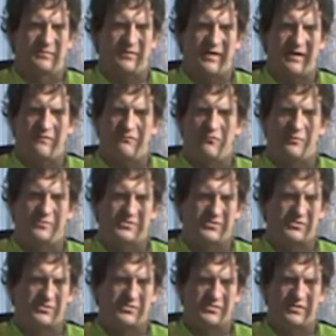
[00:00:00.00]
platform
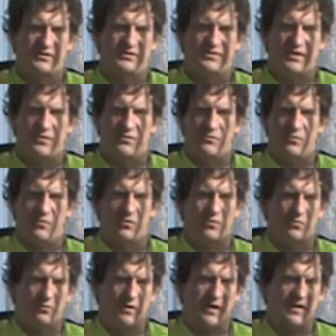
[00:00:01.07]
just using standard
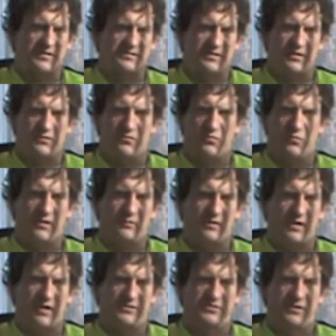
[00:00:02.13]
Oracle RAC, standard
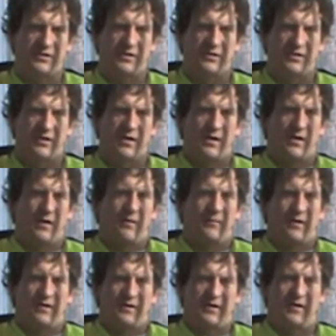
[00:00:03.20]
WebLogic.
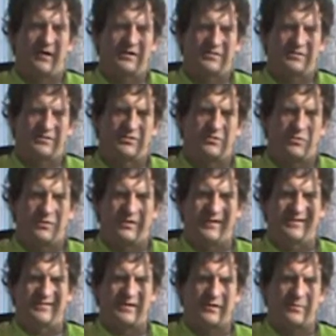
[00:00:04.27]
But in case your
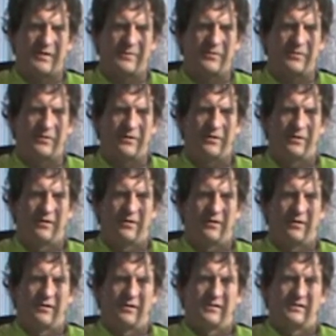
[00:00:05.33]
data center people
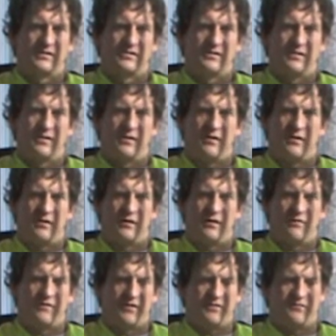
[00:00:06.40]

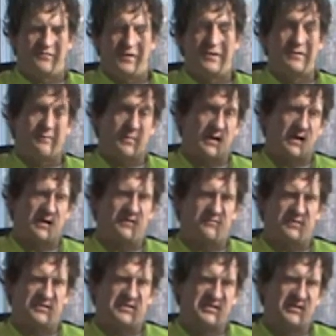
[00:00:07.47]
are very frightened by
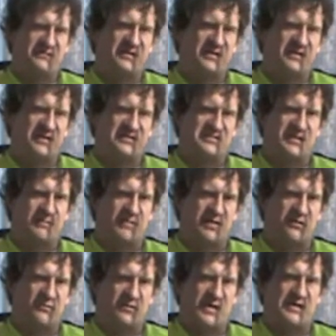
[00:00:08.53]
achieving that same
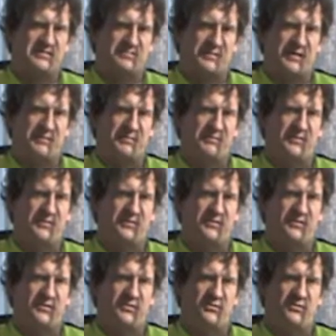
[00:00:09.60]
kind of RASP
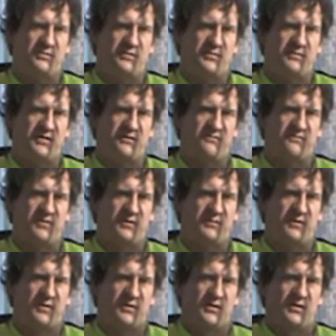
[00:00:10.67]
capability that you do on the
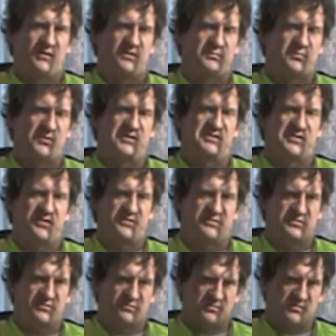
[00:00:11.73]
mainframe, these pre-engineered
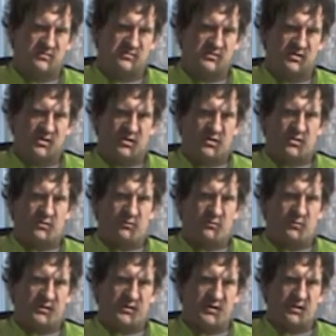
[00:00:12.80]
solutions
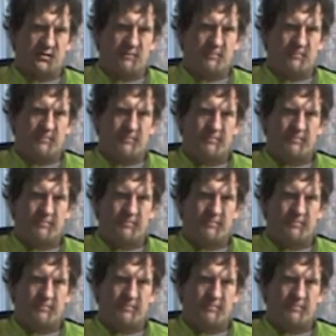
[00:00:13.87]
will really help.